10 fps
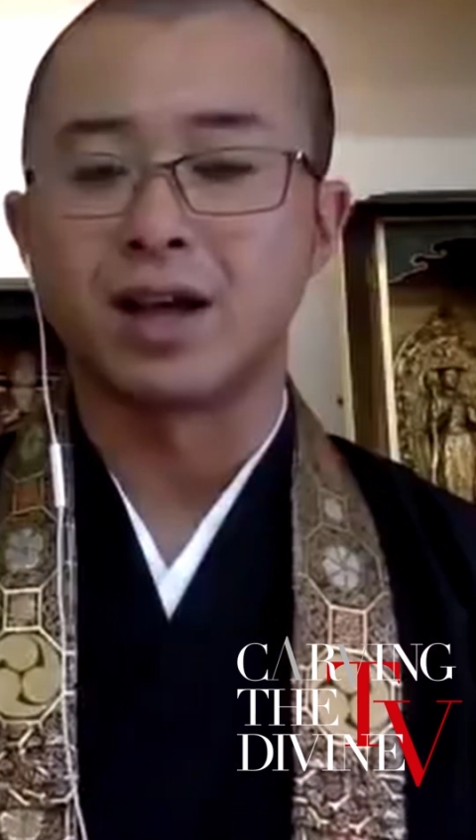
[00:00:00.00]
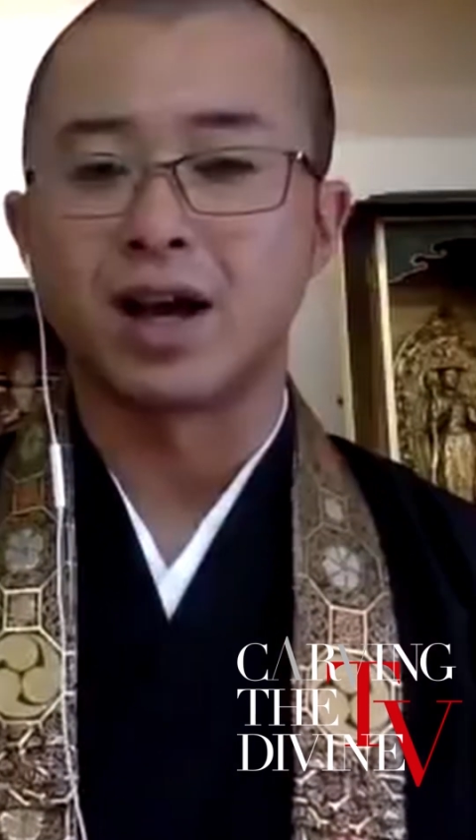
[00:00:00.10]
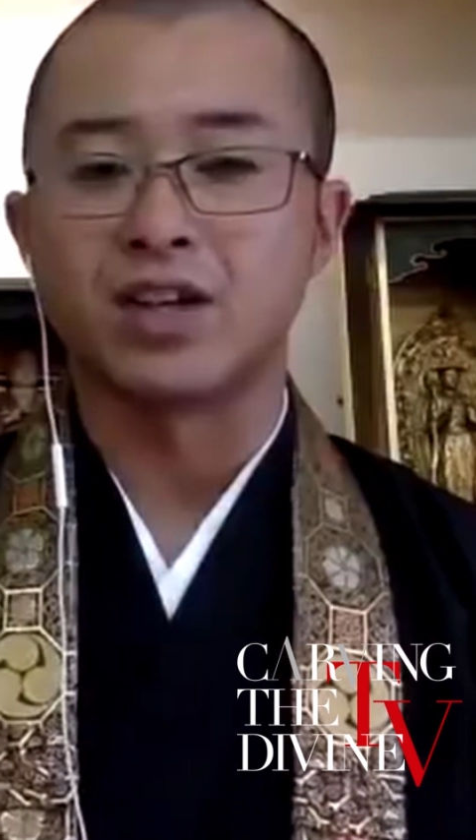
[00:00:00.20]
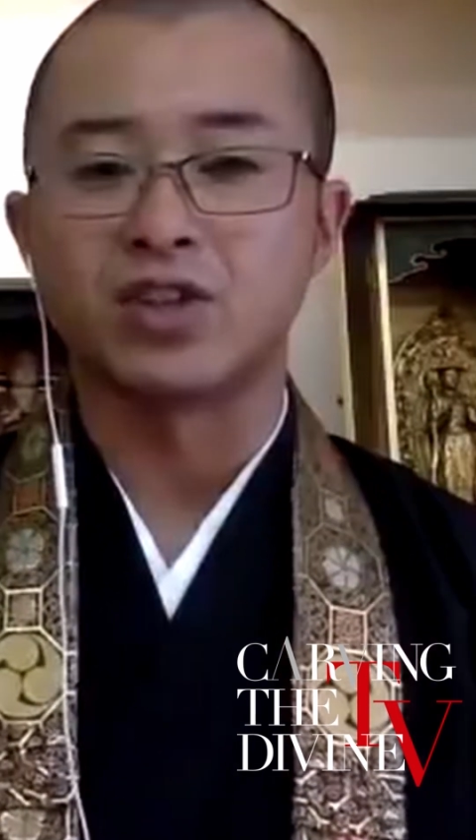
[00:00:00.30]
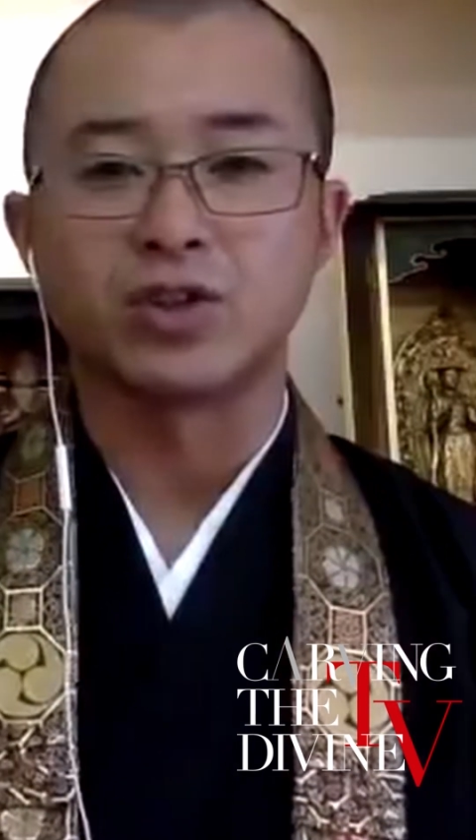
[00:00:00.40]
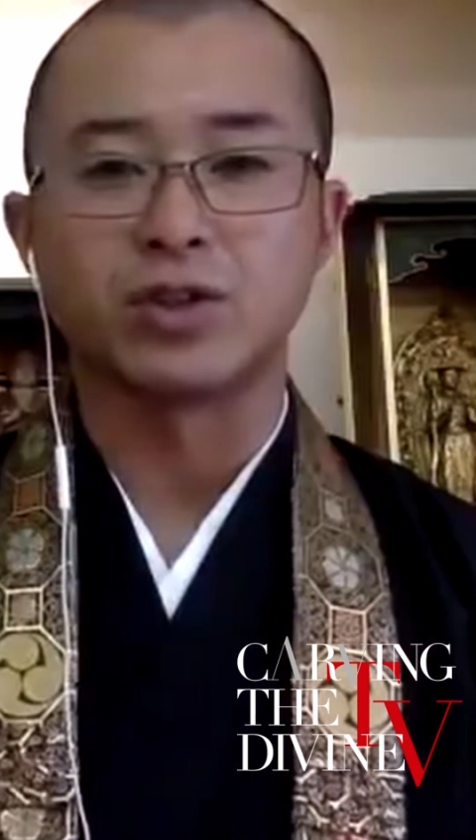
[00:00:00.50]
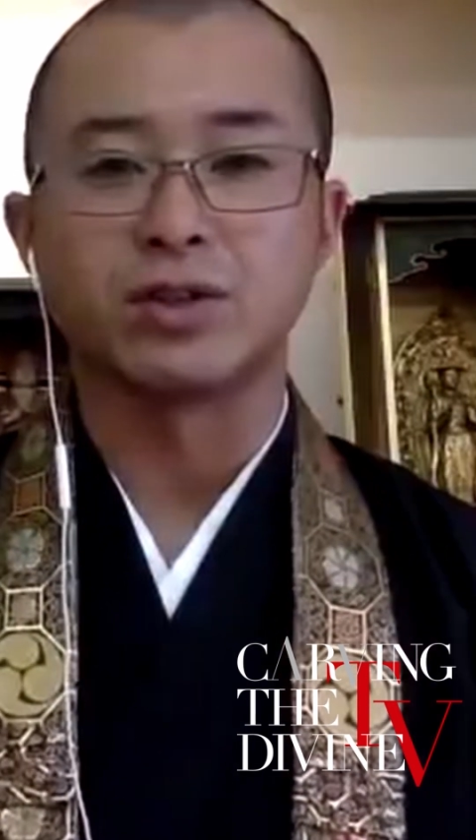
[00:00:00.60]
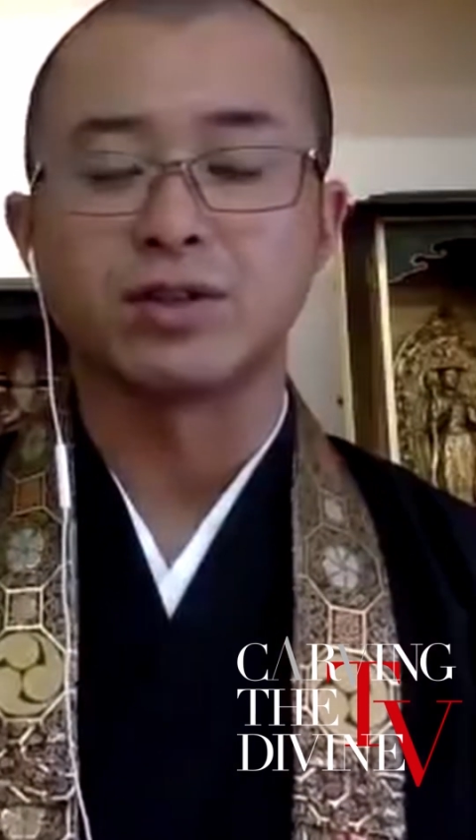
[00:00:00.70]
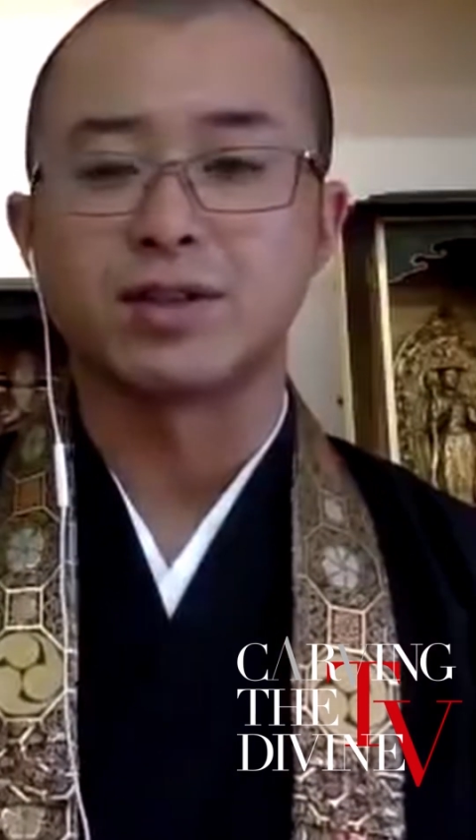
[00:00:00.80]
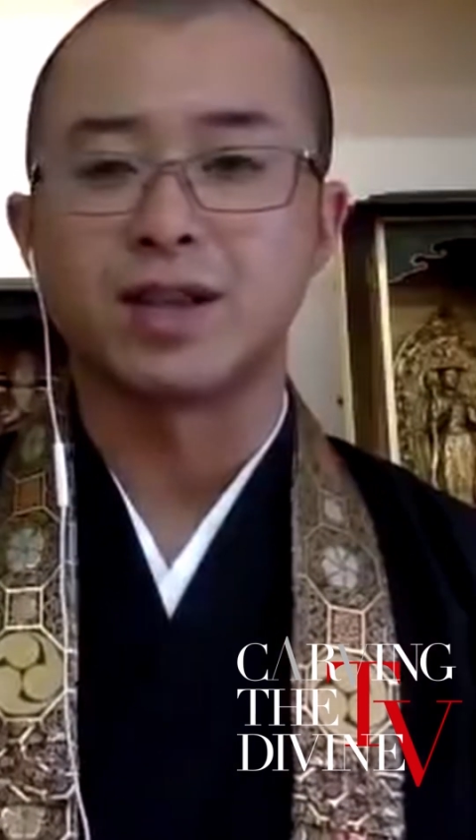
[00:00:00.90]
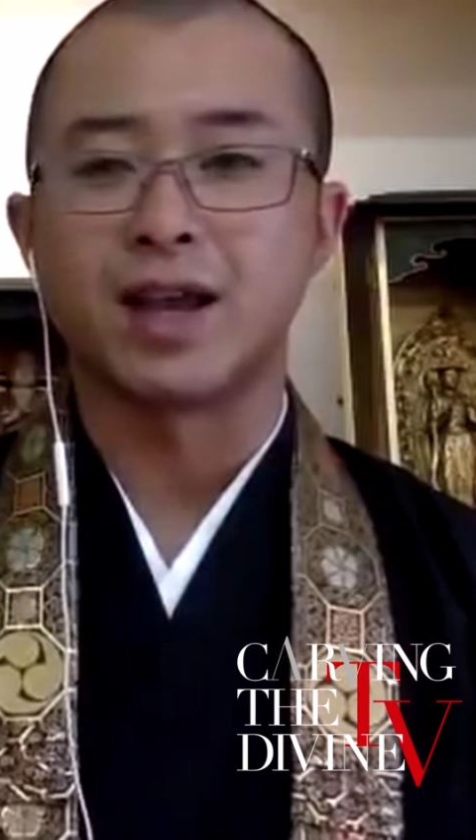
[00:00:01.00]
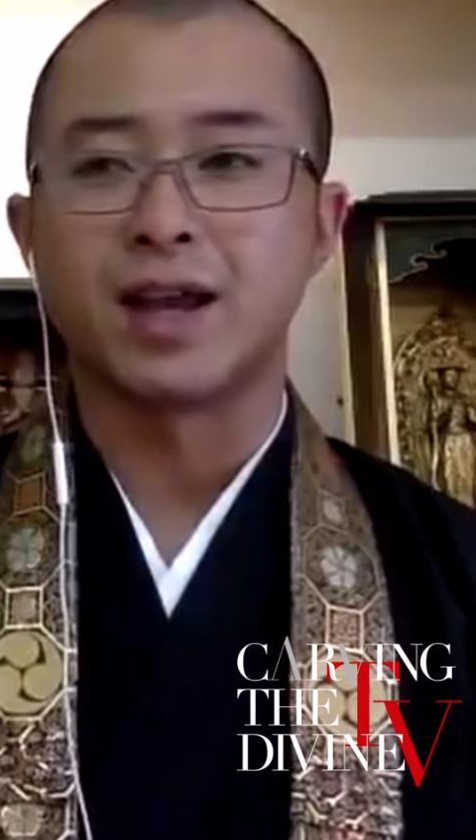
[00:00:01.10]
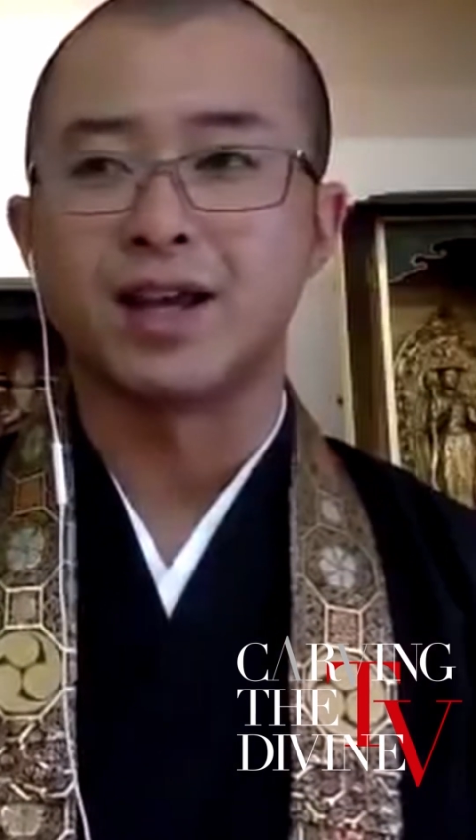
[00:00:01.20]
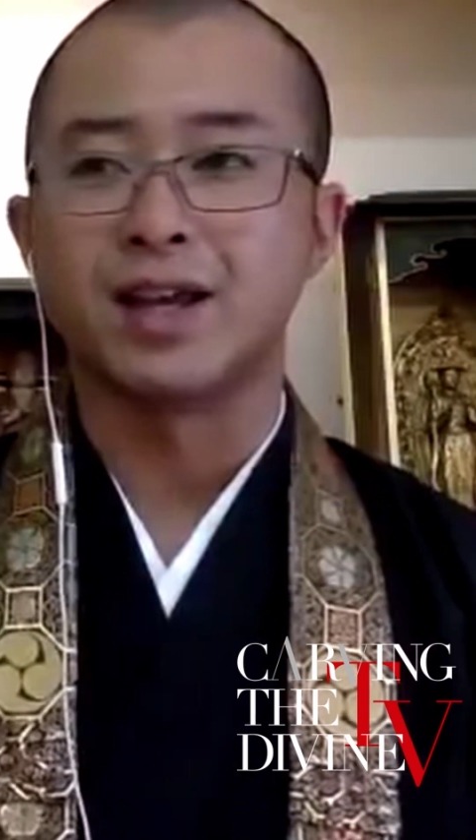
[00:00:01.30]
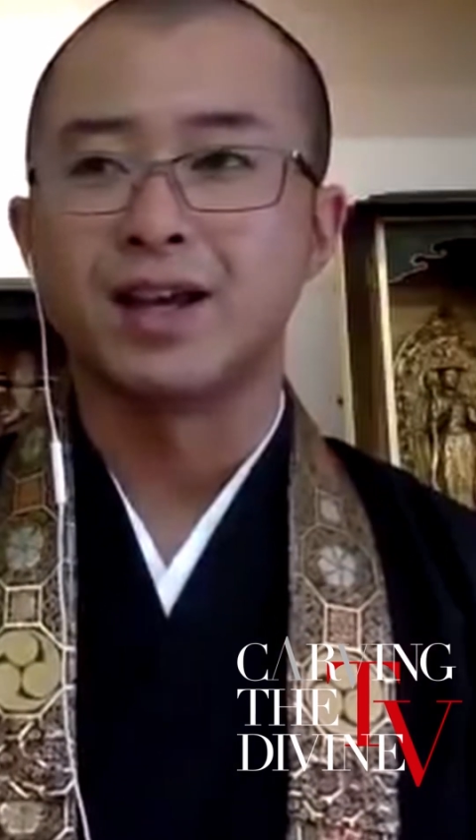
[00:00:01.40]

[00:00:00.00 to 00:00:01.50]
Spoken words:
I should say